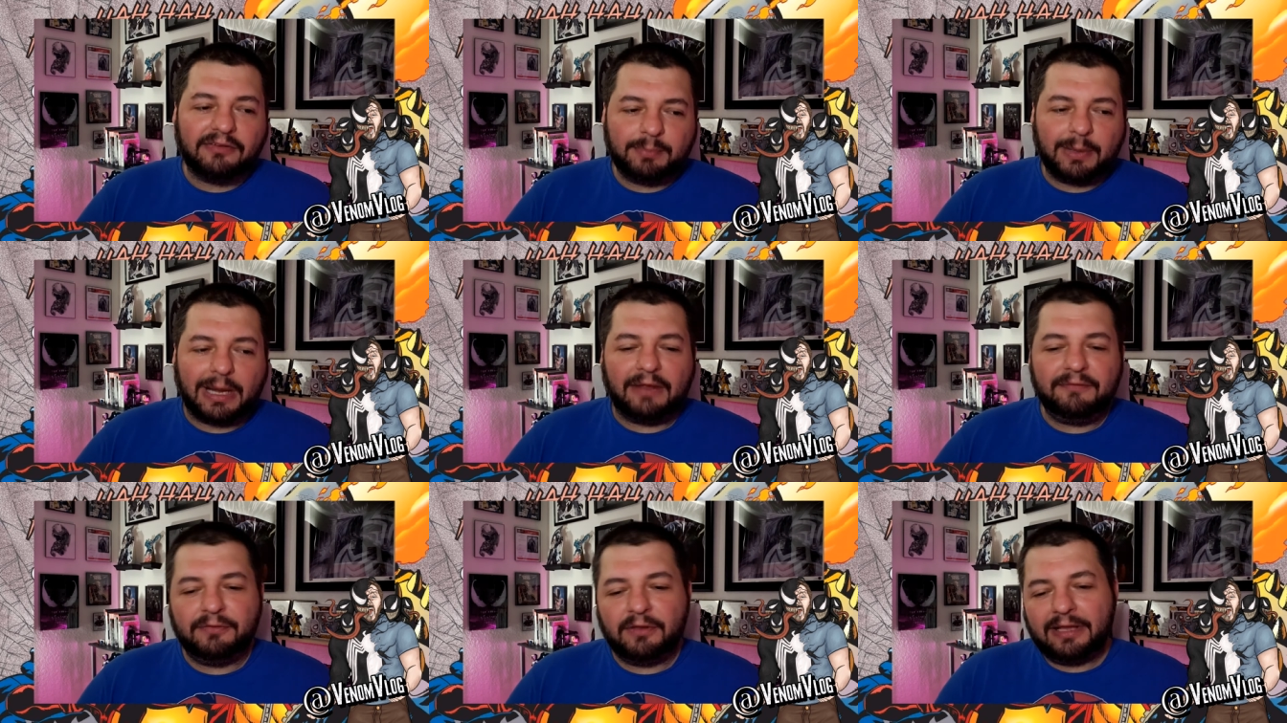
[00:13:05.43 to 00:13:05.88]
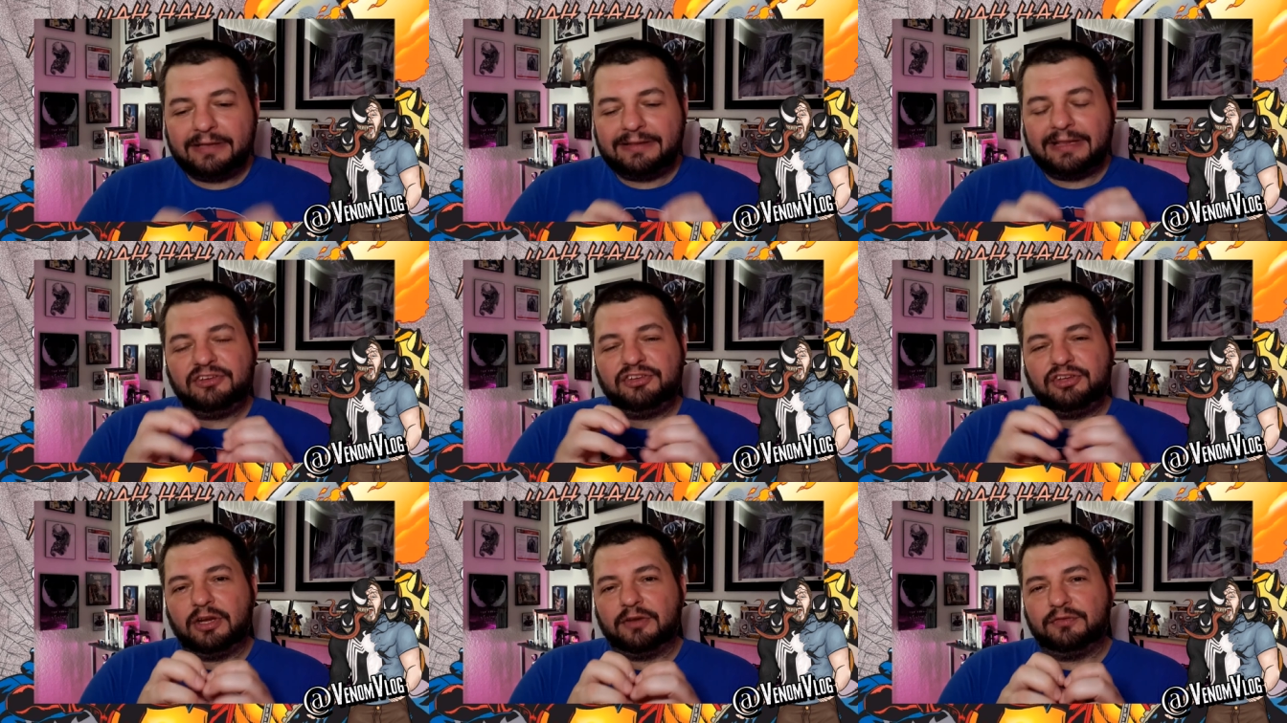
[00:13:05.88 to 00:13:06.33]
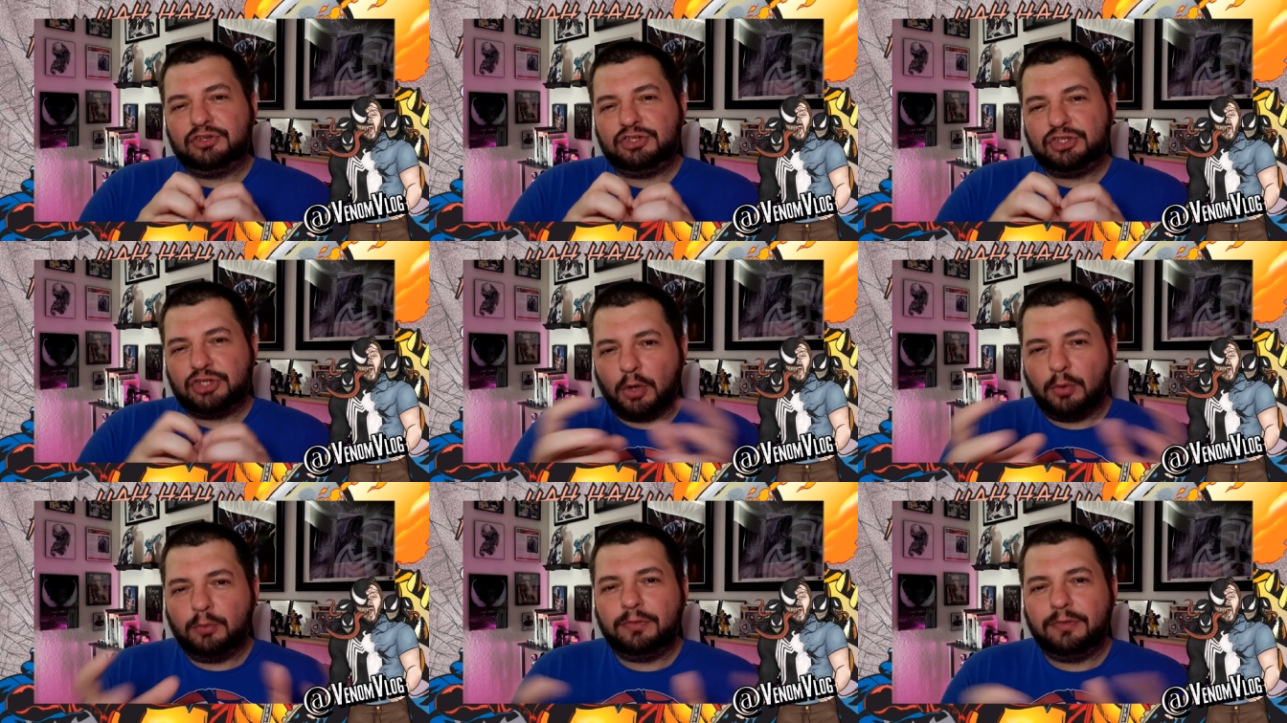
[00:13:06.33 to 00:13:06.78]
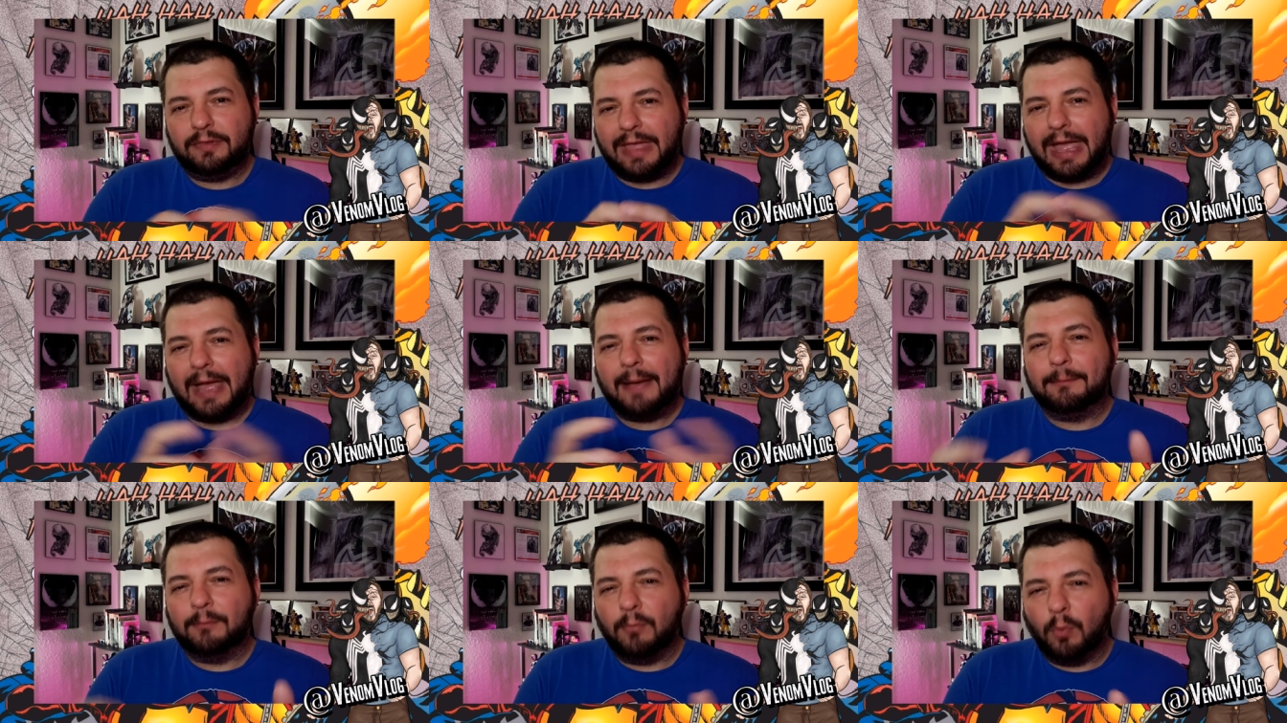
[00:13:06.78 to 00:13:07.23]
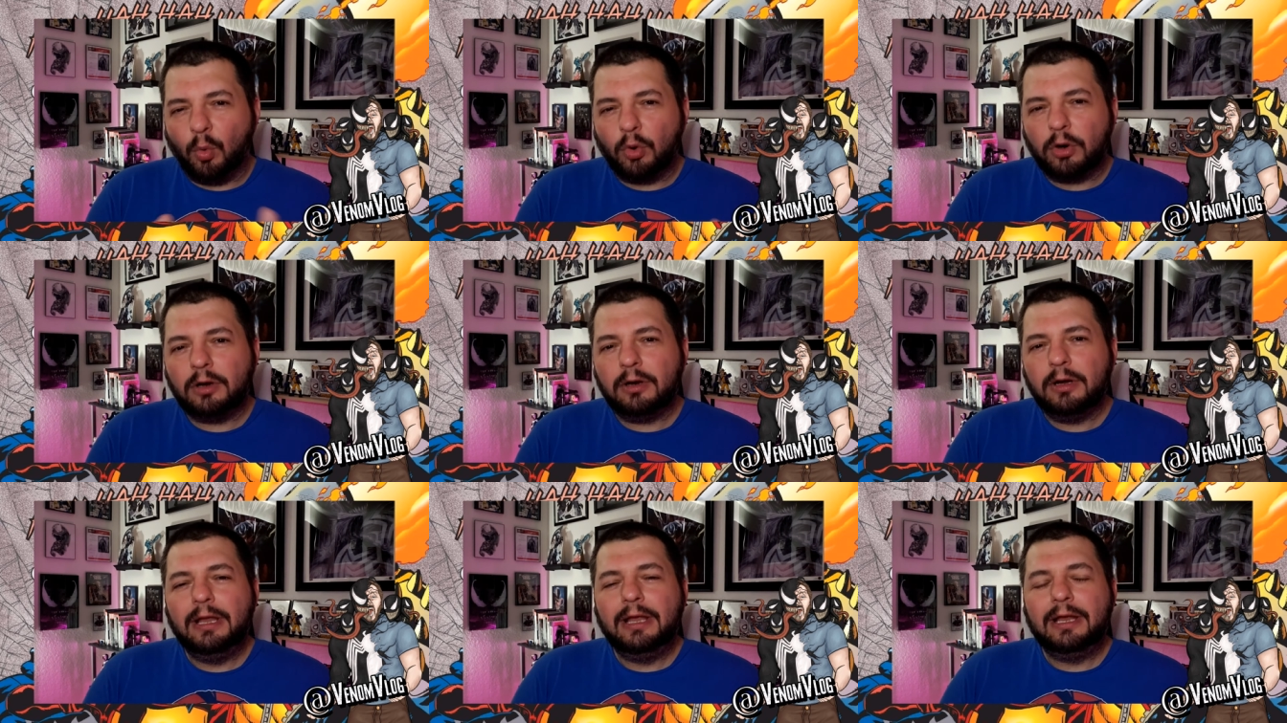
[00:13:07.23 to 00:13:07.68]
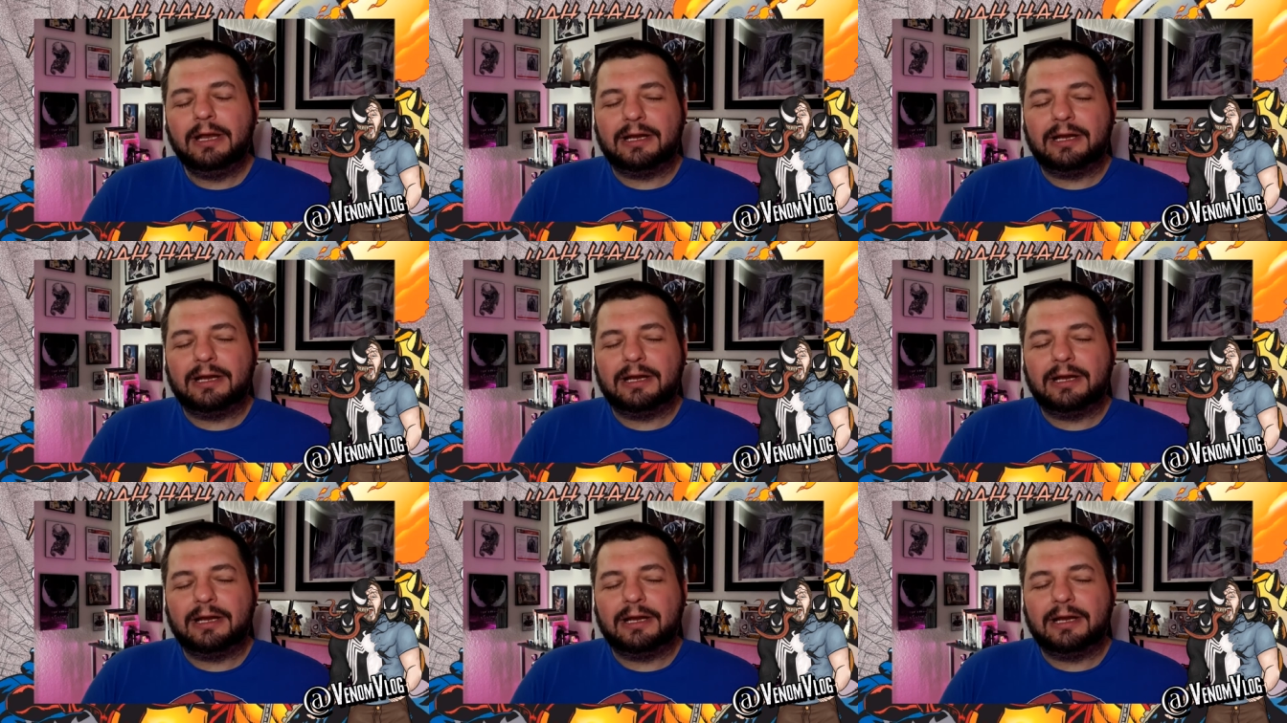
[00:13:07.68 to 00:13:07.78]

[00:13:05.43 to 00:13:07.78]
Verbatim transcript: But I feel like they should have shown that more